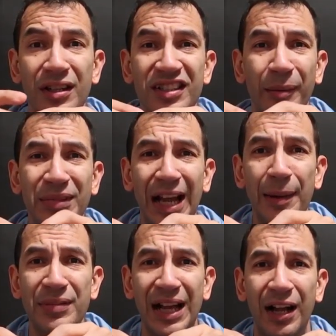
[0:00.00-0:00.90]

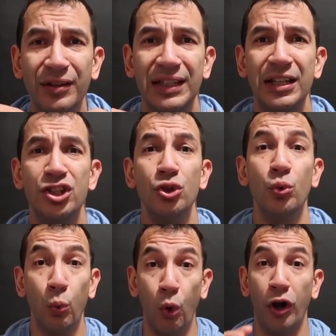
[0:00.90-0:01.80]
sometimes I'll need to
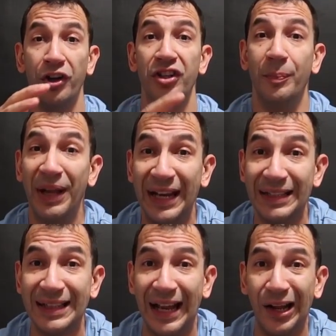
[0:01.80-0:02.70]
water the
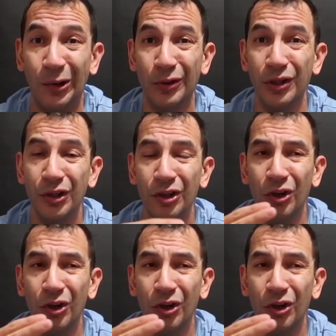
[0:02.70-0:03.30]
paint down,